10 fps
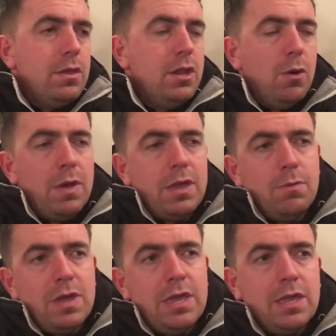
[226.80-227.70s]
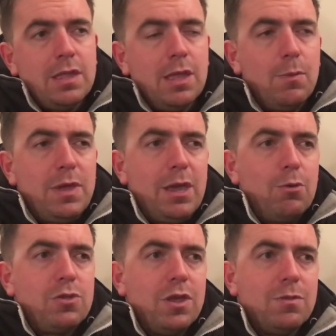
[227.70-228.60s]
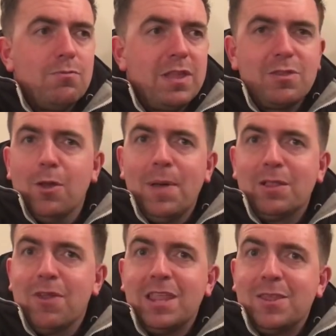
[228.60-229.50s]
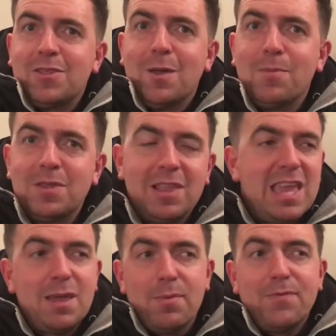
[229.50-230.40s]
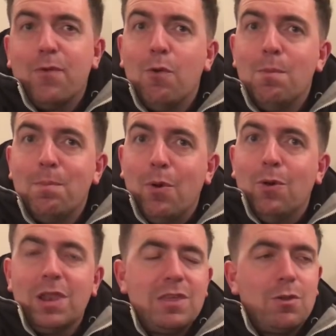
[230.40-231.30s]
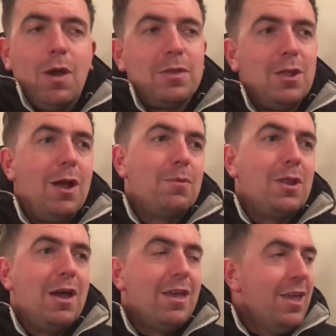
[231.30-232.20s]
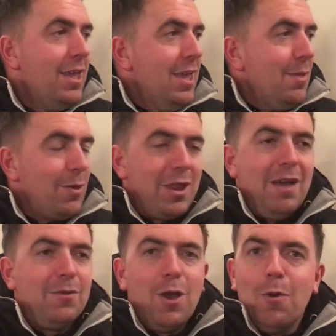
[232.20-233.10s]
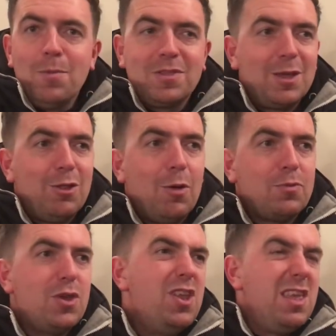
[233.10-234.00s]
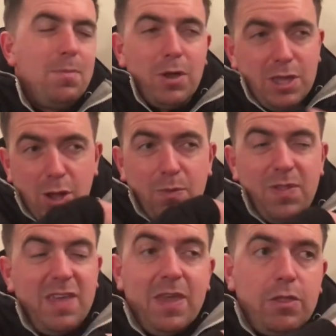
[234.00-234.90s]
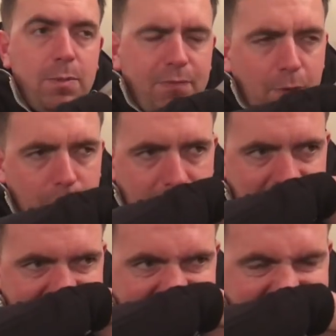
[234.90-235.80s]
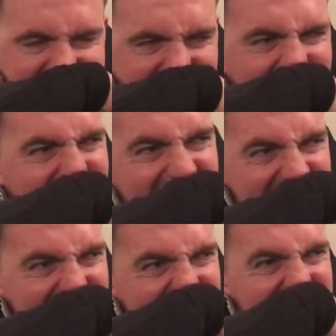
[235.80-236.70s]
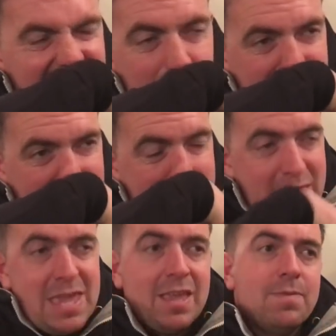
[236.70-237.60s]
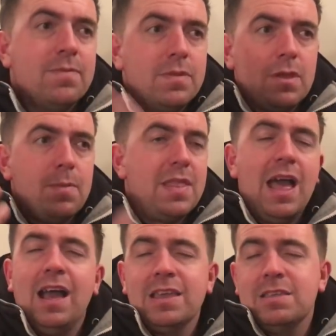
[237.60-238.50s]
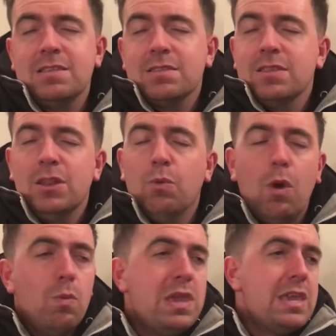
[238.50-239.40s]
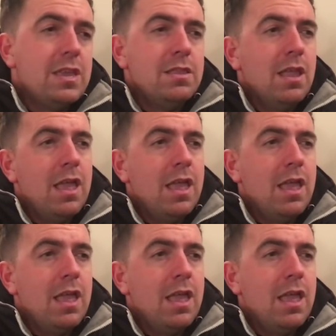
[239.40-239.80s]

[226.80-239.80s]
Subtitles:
We go to Red Star Belgrade in the Champions League and perform poorly, so I'm gonna have a go at Mr. Klopp certainly, but they underperformed on that night. So it can be the highs one week and